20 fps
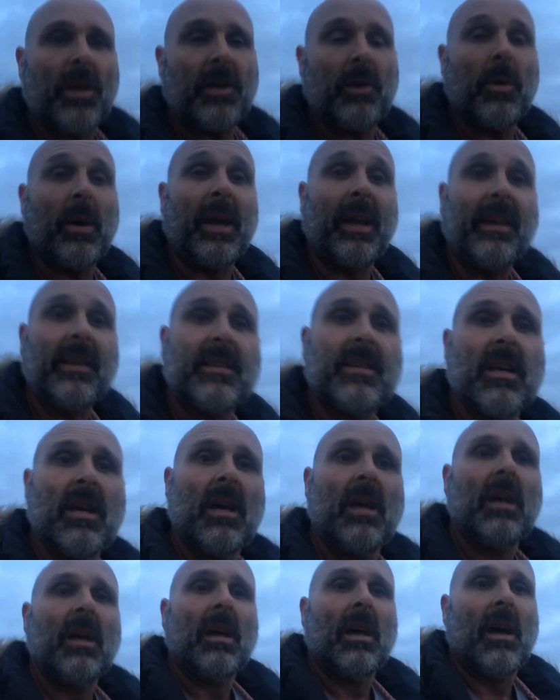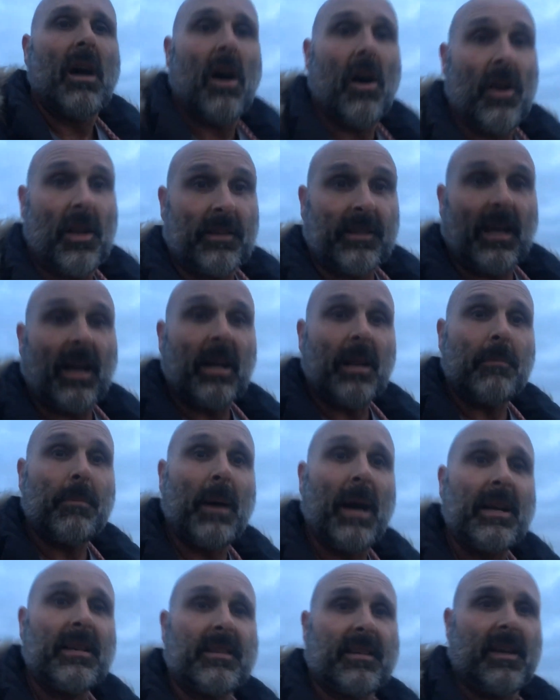you eat on a daily
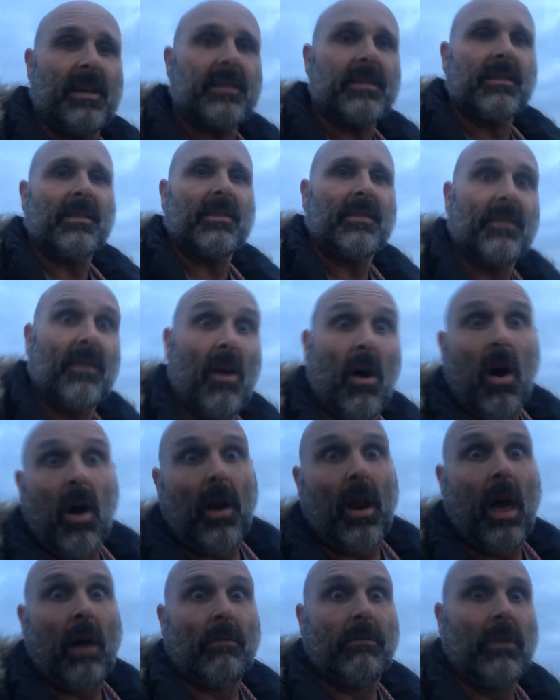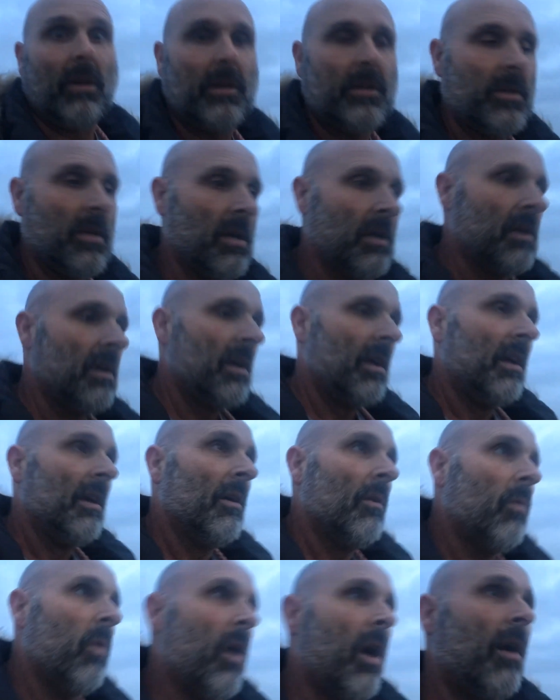basis on average,
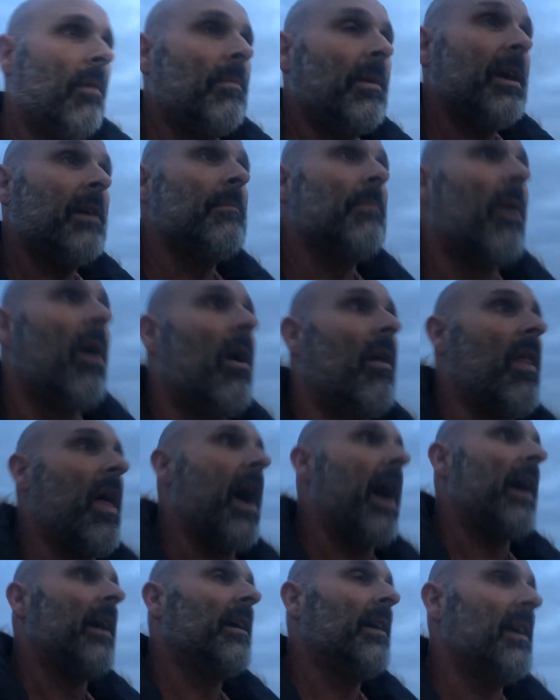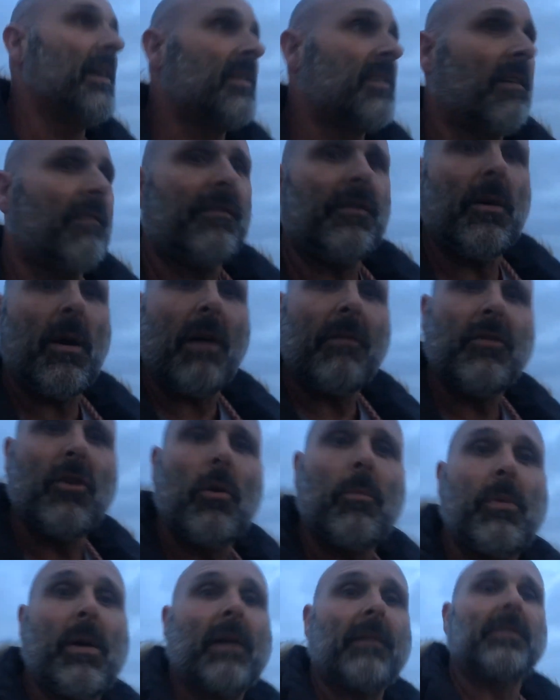what I mean by that is if you have
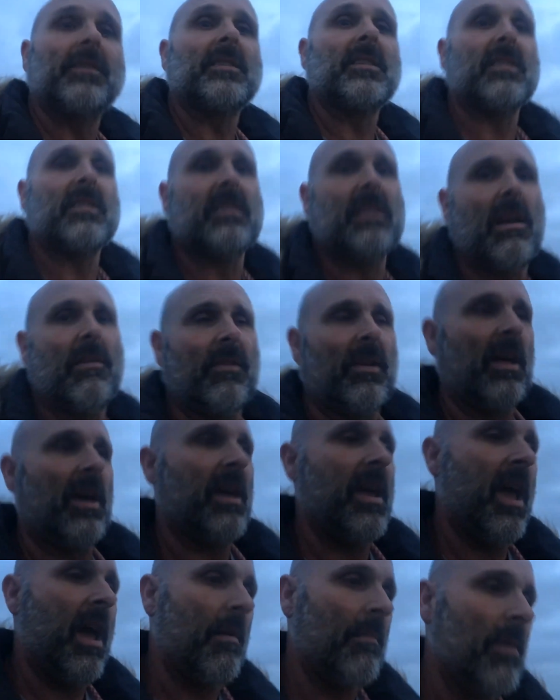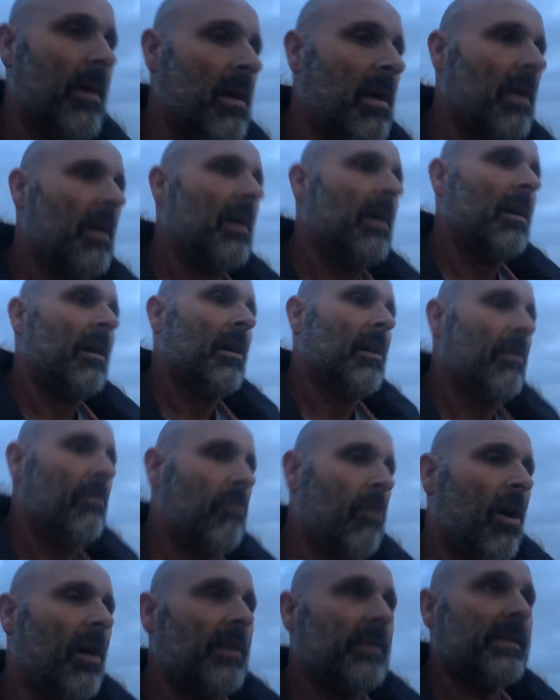your breakfast at 7 a.m,
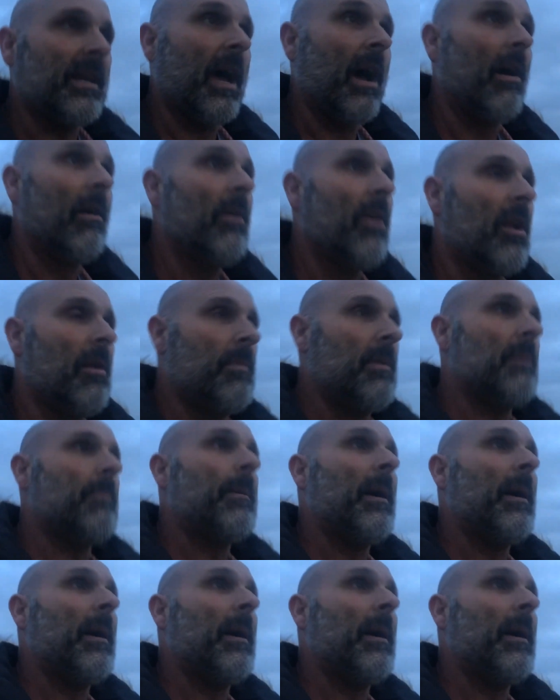write down on a bit of